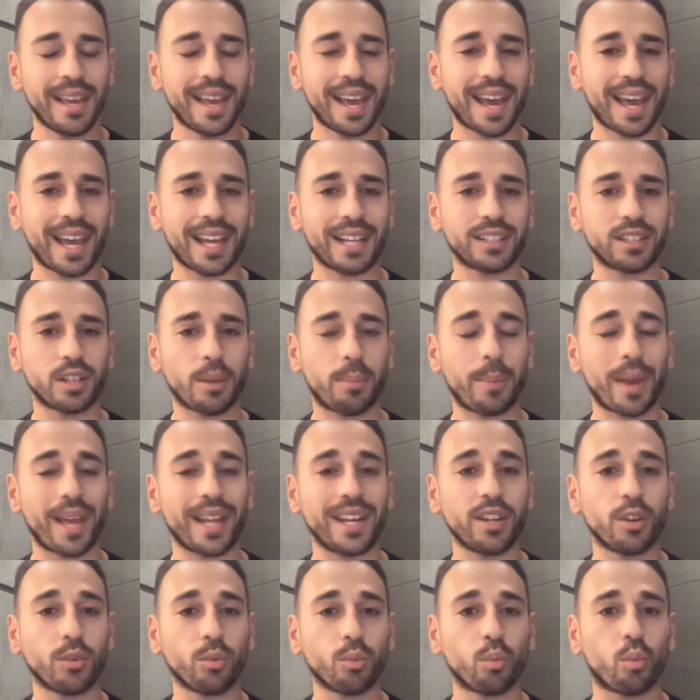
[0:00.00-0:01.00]
And
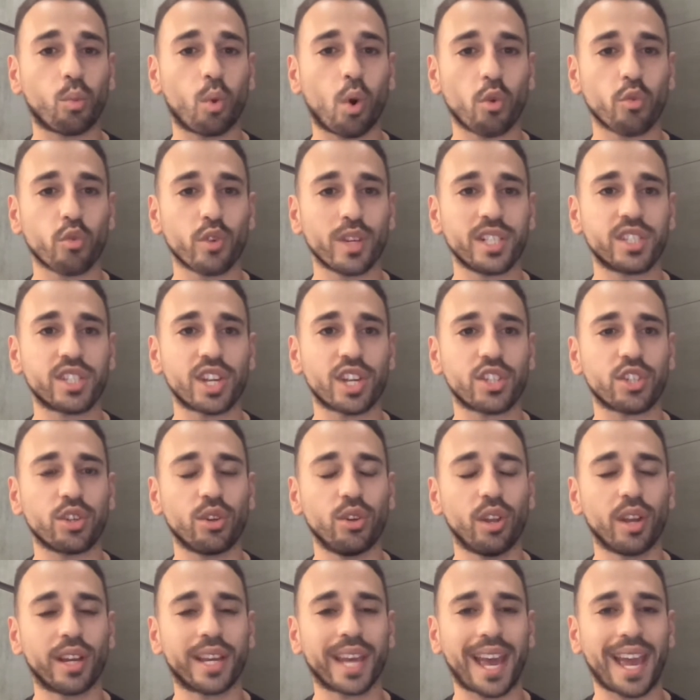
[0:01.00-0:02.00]
depending on what research you
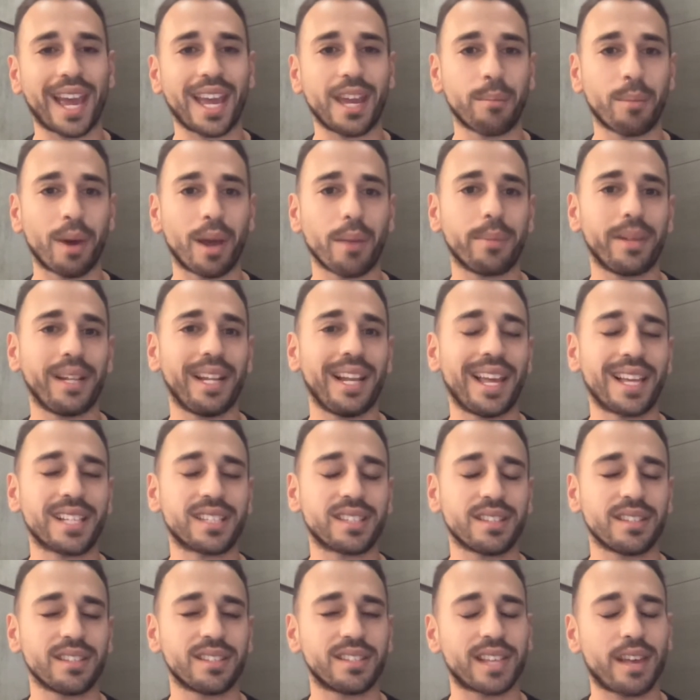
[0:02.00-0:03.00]
look at, it might be less
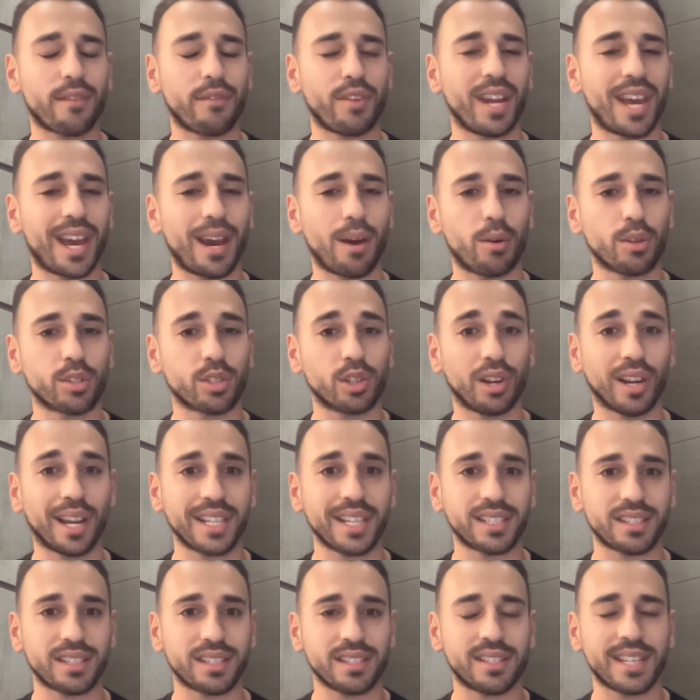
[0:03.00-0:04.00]
than 7 hours or
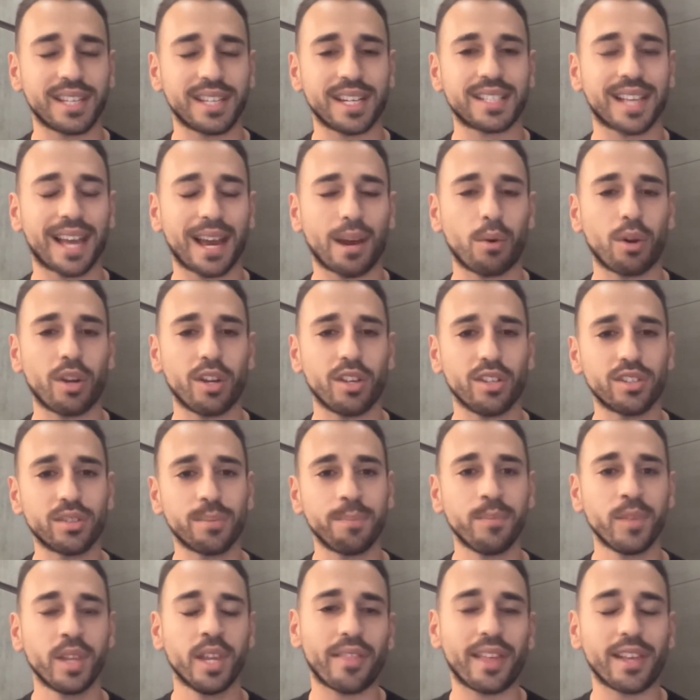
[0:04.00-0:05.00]
less than 6
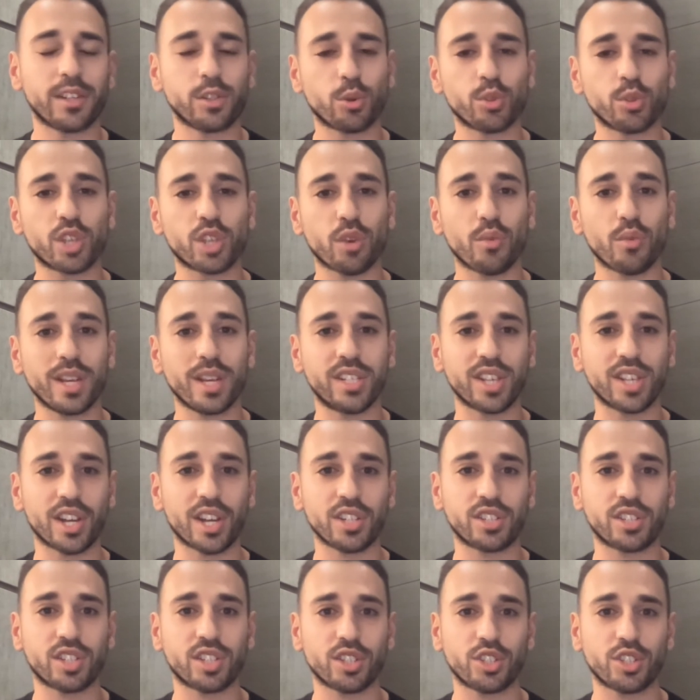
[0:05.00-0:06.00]
hours. And there's also
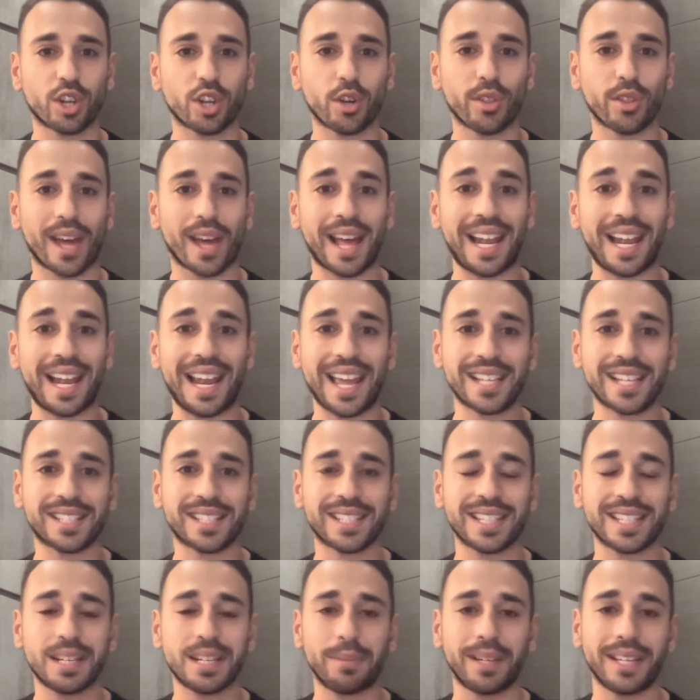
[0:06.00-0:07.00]
research to show that less
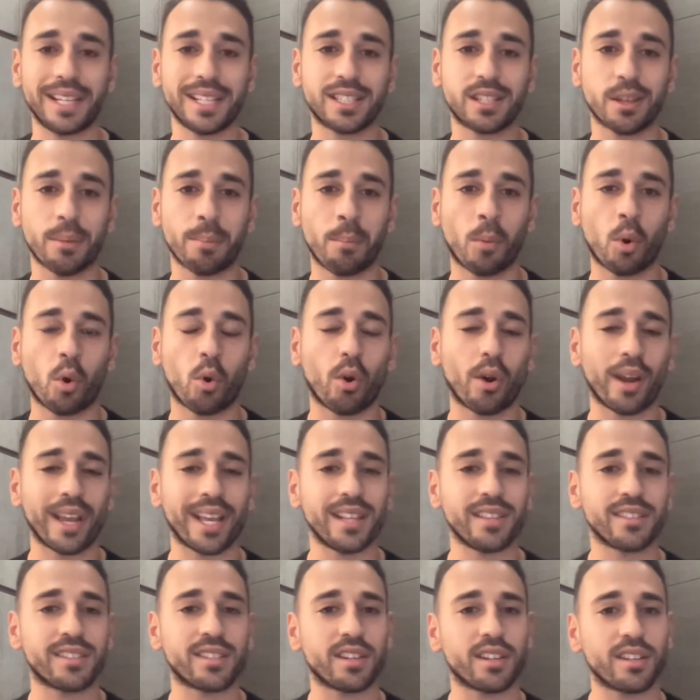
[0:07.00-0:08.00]
sleep leads to more
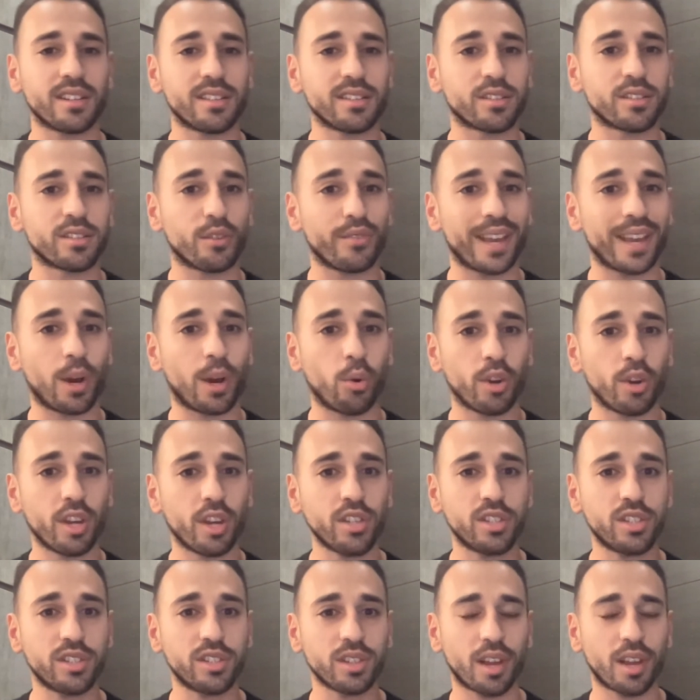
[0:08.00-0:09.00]
incidence of
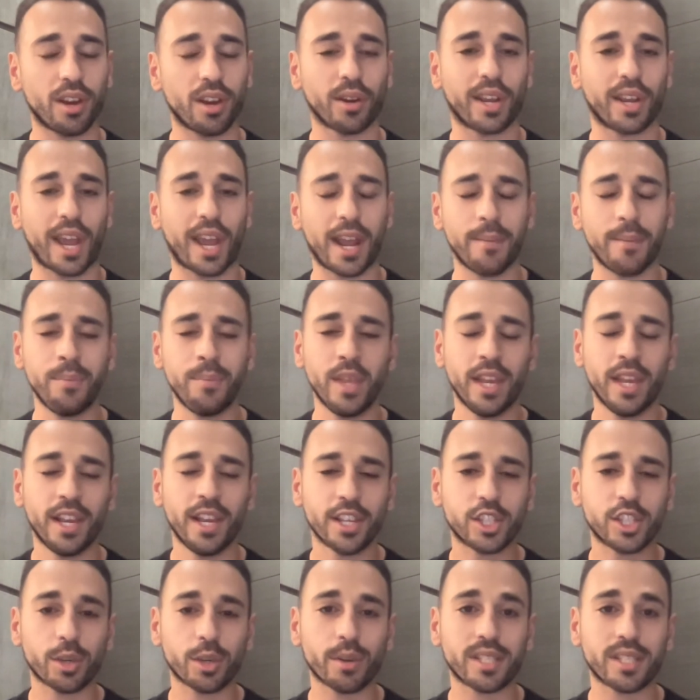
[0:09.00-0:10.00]
illness, okay?
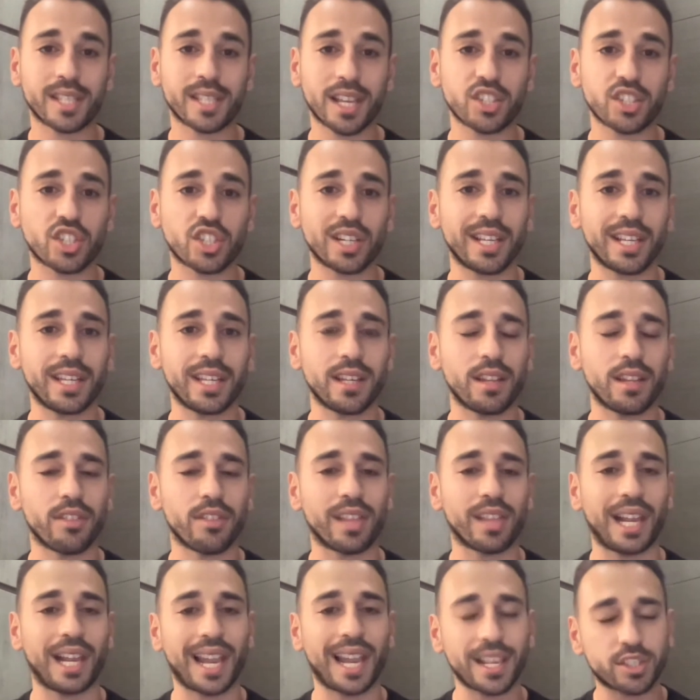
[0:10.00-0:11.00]
So essentially,
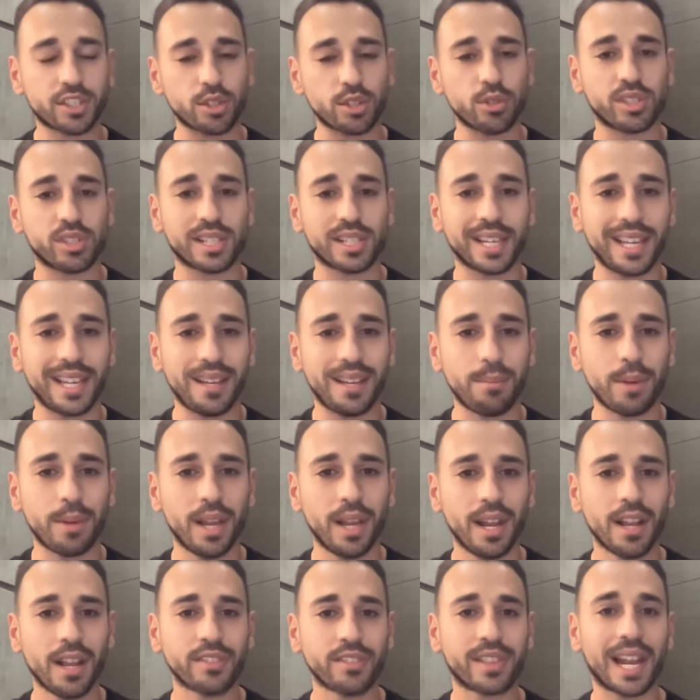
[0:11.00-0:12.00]
the less you sleep,
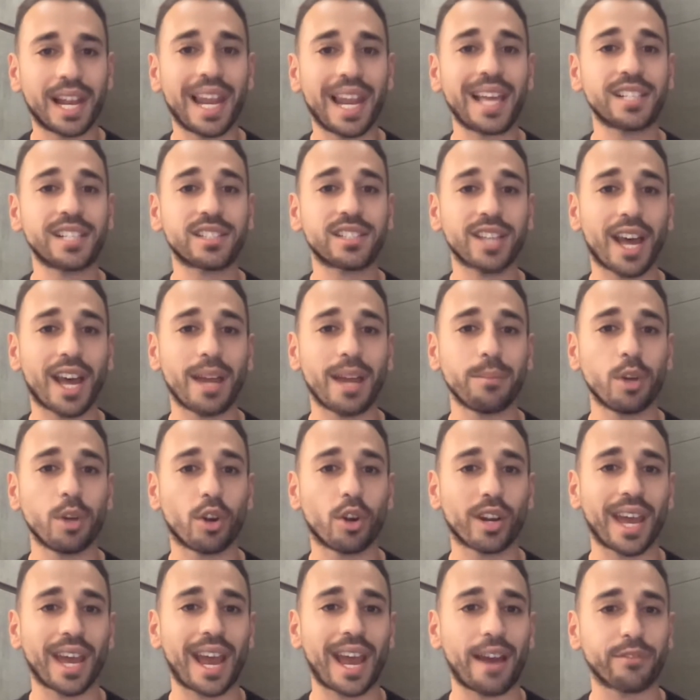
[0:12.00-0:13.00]
the less time you're
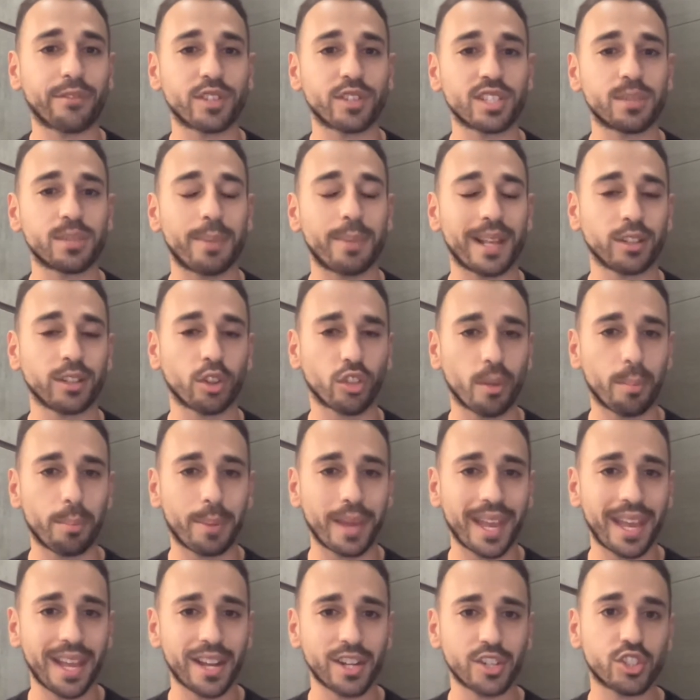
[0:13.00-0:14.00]
going to have to spend on the
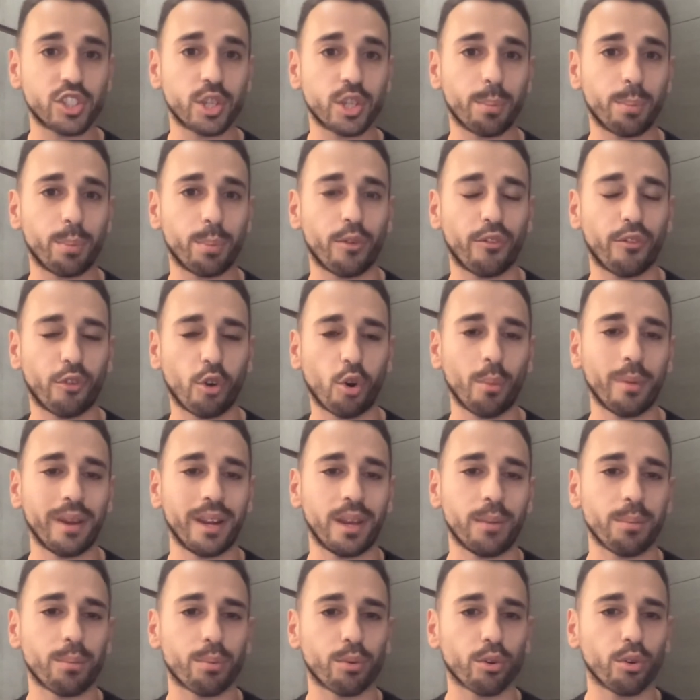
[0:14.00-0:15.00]
pitch to perform and
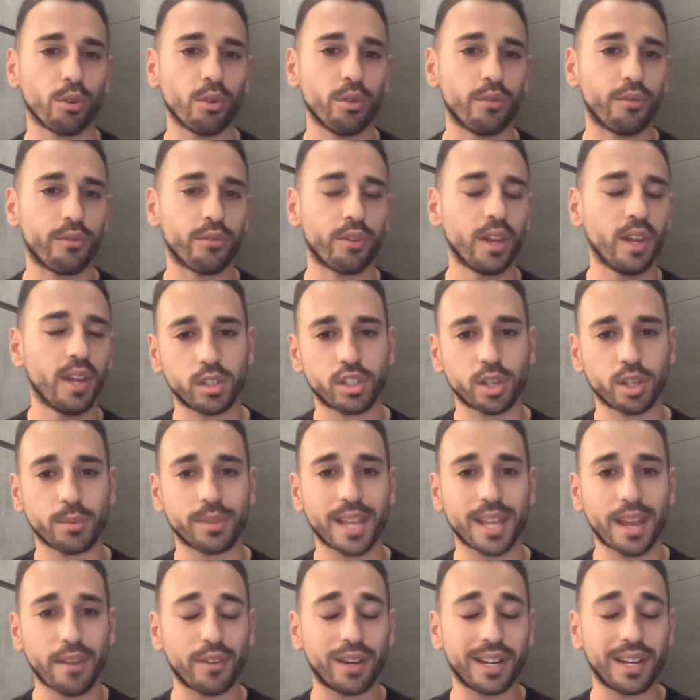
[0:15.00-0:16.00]
improve. So
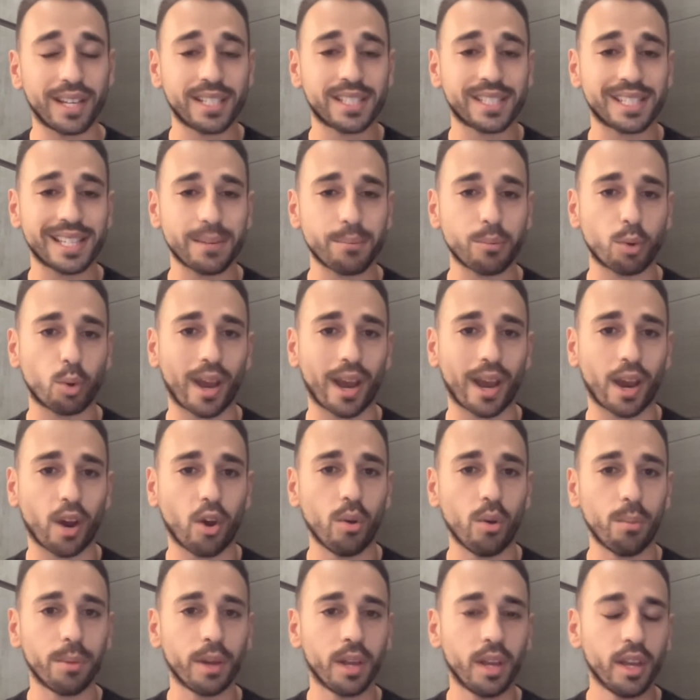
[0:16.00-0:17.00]
definitely sleep will
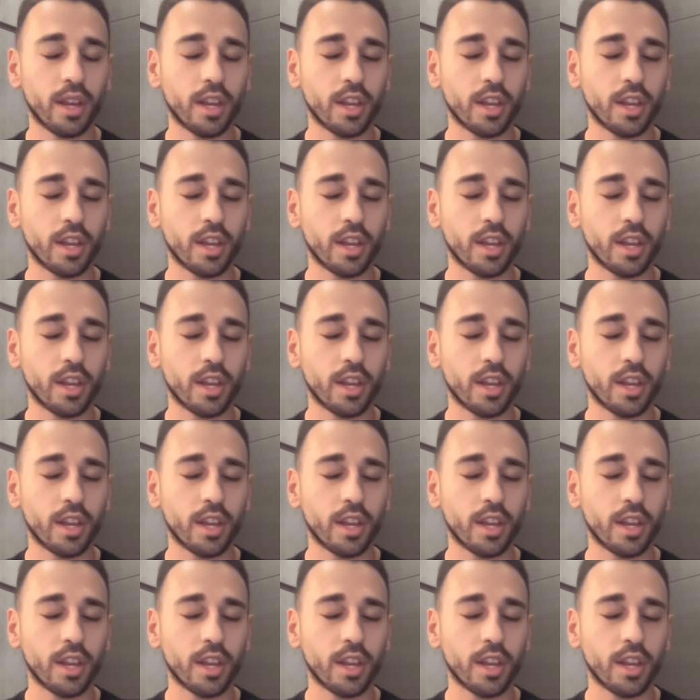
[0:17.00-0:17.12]
help.